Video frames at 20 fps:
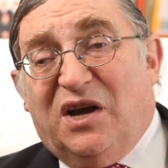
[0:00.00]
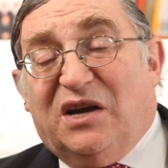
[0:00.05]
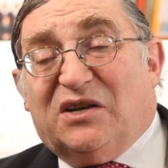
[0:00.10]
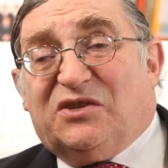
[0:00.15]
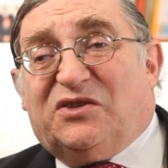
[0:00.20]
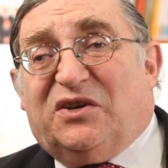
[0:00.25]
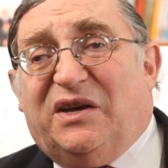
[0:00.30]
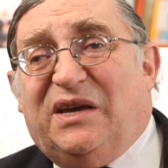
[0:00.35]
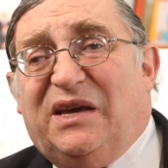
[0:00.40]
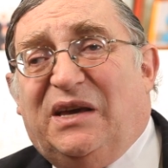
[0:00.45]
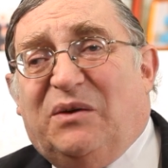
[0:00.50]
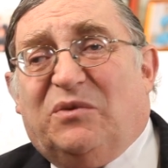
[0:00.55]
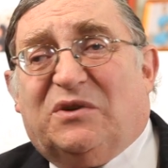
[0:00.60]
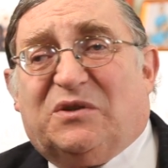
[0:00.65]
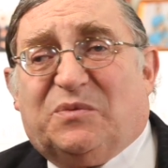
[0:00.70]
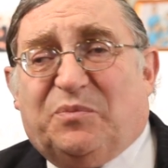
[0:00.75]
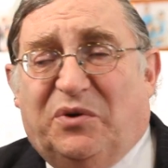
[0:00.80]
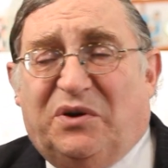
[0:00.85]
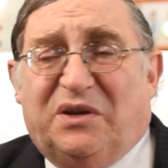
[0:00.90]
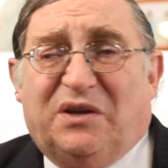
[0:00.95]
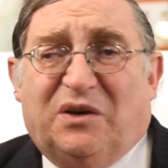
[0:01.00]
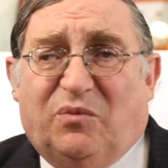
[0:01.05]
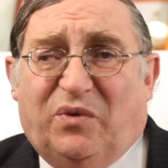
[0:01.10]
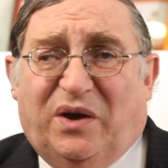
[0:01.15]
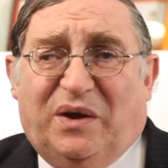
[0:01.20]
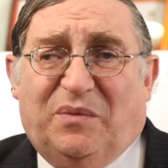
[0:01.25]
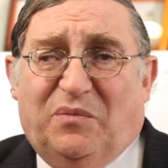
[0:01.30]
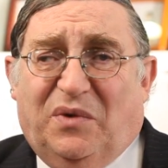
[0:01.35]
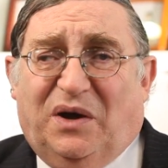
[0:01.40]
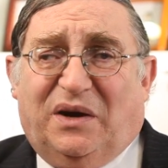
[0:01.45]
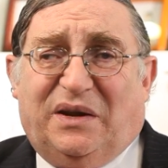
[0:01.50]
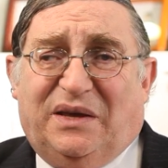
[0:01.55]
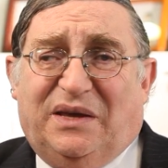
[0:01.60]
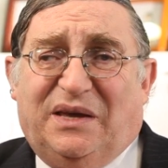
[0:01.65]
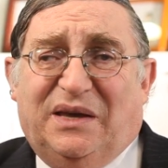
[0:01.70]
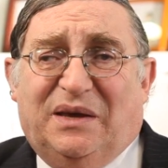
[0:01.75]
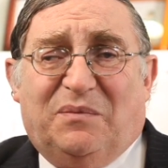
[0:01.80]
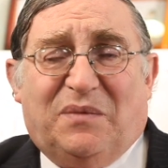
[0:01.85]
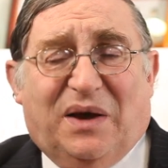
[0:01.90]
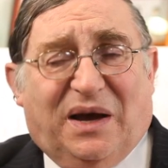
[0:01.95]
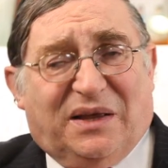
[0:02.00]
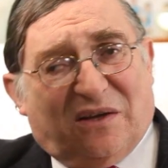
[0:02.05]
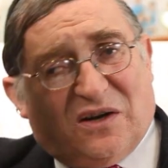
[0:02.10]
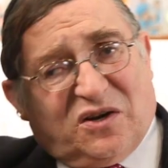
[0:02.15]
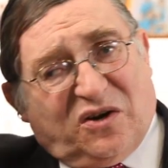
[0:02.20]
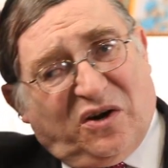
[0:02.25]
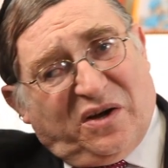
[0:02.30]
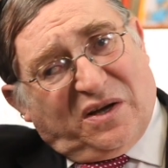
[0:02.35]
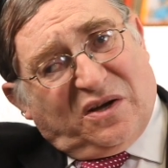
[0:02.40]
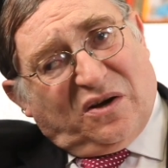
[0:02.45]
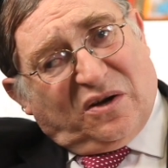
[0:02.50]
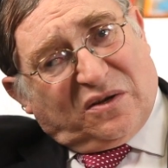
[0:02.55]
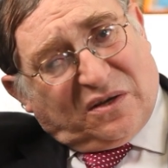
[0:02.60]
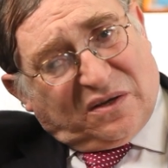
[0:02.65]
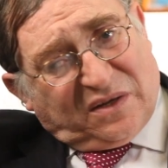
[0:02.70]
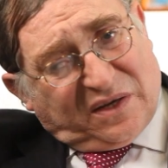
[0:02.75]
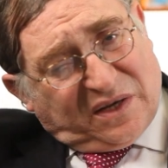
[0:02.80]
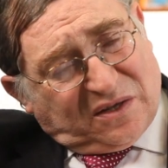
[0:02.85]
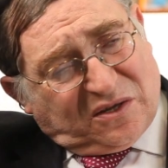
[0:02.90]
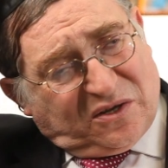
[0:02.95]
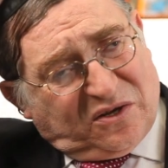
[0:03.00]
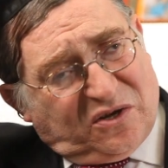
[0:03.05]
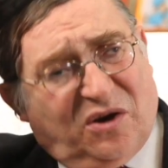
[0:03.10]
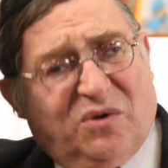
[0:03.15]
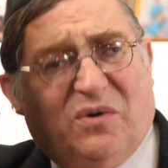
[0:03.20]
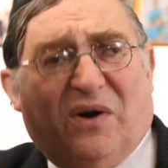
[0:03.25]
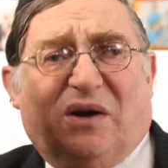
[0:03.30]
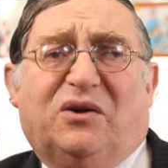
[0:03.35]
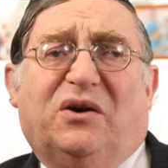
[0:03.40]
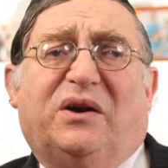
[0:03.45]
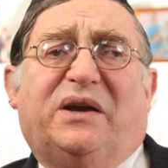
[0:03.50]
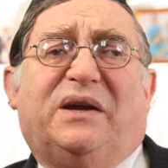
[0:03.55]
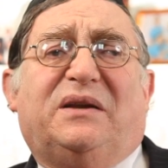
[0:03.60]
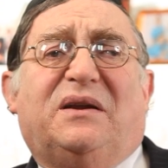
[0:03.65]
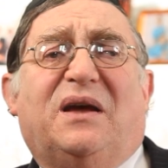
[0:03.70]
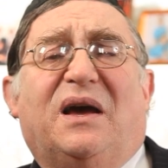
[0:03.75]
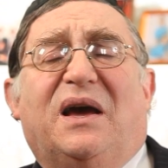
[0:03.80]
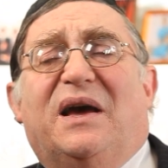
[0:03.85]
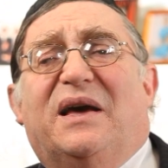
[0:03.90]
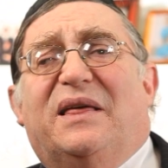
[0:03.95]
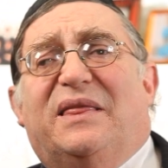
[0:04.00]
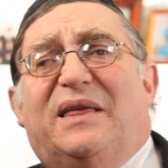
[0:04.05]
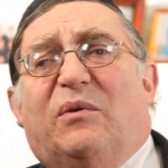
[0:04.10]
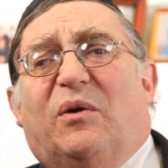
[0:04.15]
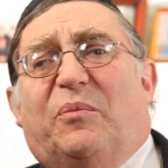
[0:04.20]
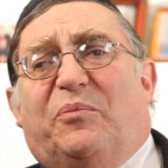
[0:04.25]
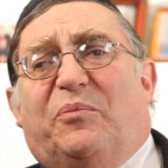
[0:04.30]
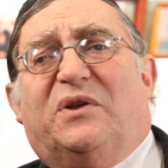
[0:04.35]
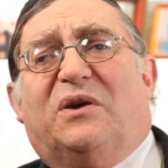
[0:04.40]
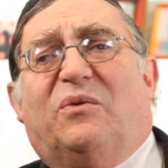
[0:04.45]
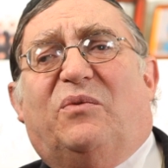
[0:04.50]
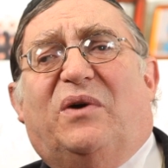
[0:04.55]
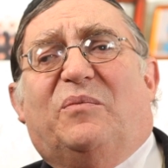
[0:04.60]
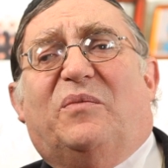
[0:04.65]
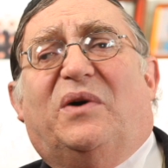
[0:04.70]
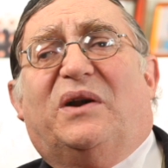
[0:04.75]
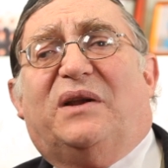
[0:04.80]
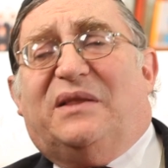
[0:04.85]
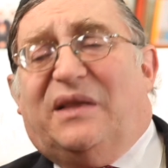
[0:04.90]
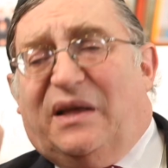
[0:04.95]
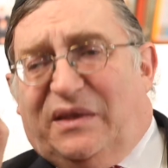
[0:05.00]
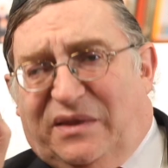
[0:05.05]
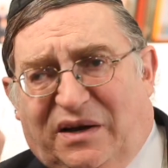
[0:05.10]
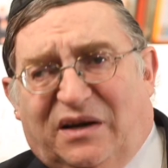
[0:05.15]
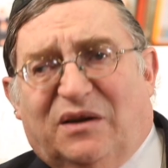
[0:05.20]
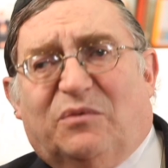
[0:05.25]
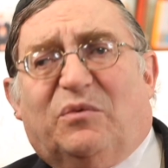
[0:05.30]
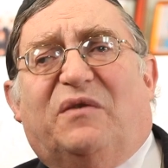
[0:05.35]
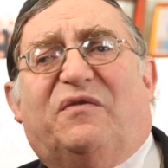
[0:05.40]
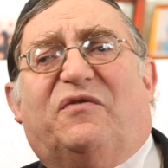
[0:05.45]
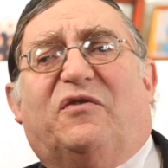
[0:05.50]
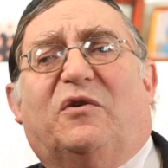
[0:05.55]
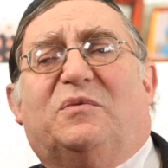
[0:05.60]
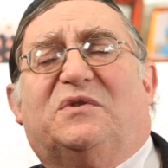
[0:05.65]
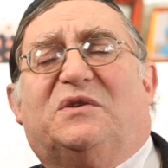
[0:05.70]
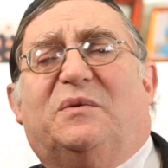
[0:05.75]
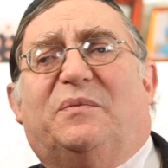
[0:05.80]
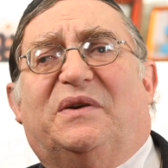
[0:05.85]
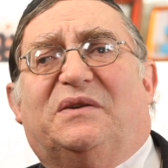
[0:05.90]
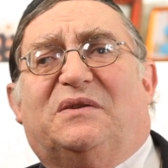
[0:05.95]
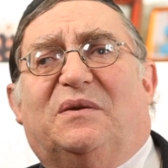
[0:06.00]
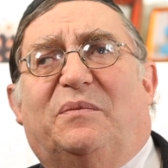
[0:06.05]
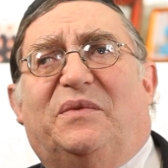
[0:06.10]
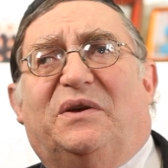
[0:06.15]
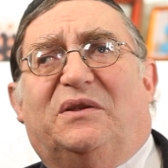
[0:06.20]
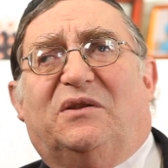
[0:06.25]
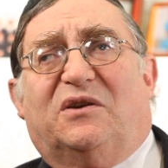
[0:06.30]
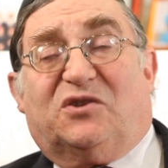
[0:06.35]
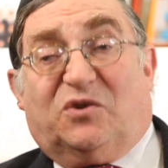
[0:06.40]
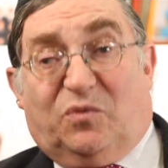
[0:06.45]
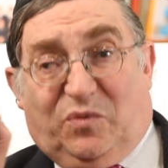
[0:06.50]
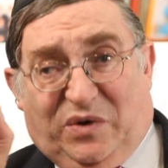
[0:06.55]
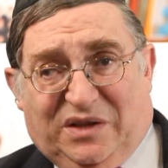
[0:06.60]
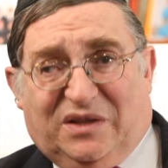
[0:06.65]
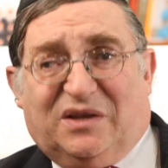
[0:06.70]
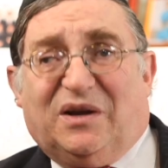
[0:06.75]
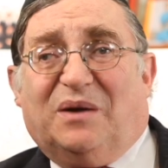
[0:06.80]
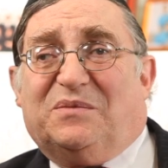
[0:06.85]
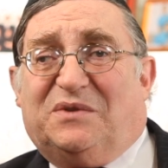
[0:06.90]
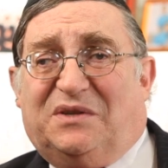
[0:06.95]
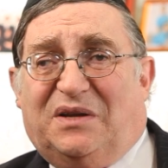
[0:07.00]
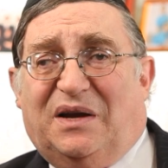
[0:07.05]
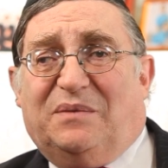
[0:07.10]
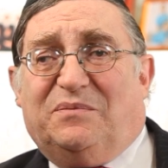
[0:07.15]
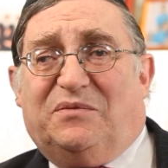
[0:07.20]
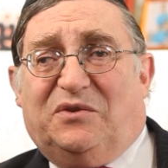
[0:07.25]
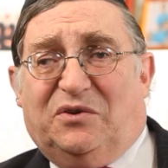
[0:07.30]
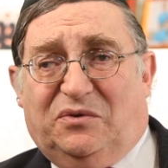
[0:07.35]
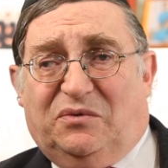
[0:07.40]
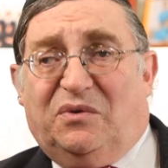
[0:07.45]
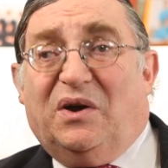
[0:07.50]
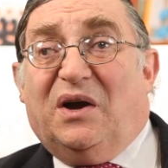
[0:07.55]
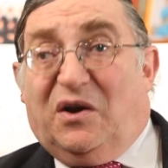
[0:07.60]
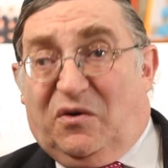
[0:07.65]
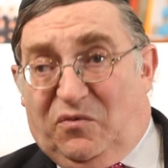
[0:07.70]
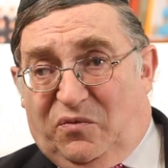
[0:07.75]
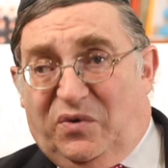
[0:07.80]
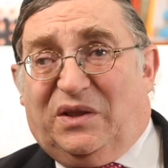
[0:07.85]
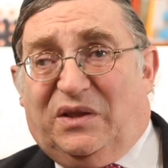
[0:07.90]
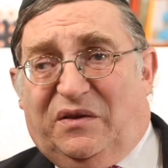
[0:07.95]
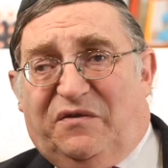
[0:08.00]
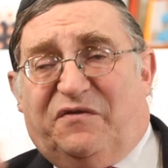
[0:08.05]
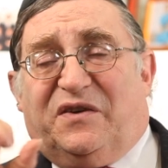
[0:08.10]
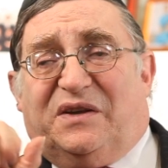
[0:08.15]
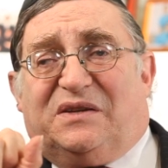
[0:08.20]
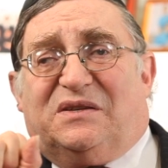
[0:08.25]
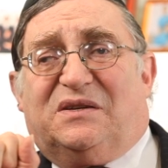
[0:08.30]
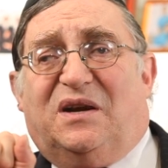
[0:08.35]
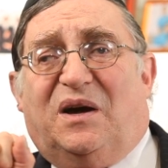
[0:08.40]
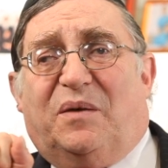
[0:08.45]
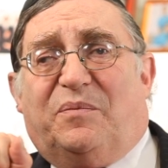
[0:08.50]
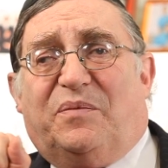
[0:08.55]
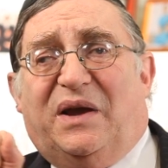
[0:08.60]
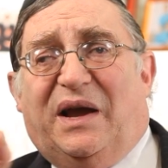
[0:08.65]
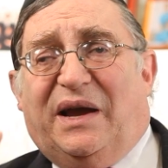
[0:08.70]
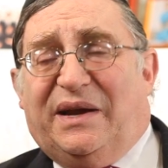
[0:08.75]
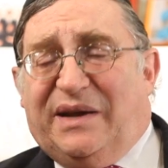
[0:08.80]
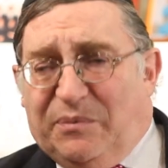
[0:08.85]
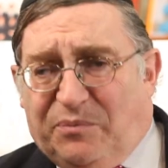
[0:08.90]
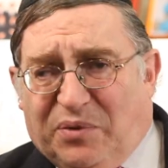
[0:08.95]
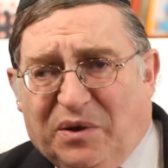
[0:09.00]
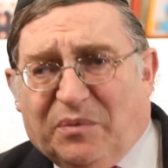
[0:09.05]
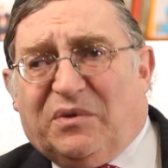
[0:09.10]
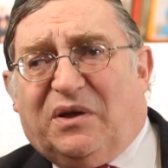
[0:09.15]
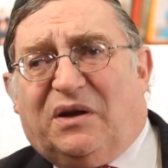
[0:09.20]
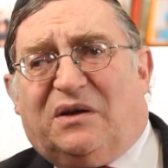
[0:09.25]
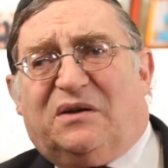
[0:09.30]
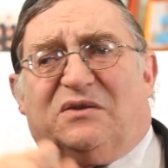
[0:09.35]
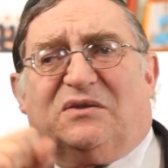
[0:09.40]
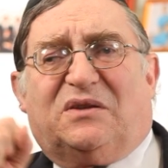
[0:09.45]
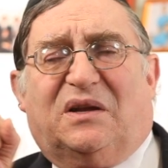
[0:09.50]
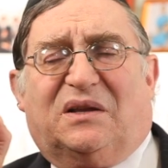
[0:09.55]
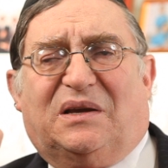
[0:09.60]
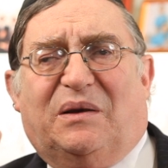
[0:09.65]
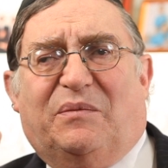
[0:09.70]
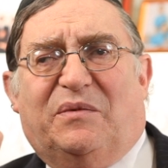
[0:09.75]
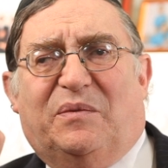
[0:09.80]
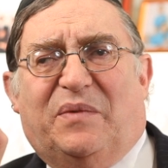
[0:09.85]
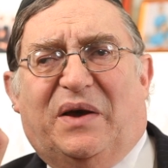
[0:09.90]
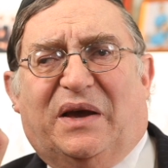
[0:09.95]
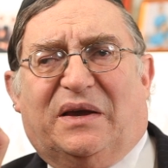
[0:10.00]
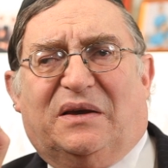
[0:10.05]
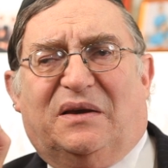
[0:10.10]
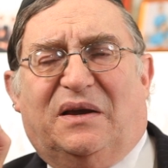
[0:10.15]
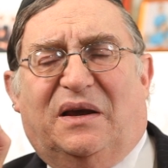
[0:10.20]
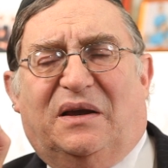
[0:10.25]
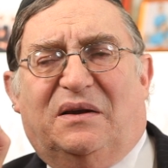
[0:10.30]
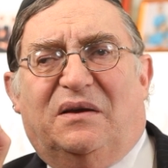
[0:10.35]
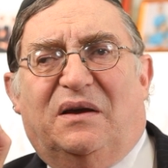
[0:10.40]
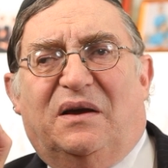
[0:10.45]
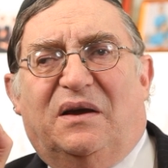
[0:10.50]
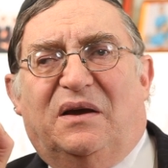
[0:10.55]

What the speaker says: So he was putting away money. Him and the Kohen Gadol, Chilkiyo HaKohen, they were away money that they're going to refurbish the Beis HaMikdash when it comes time to really fix it up, and people are going to start coming back again.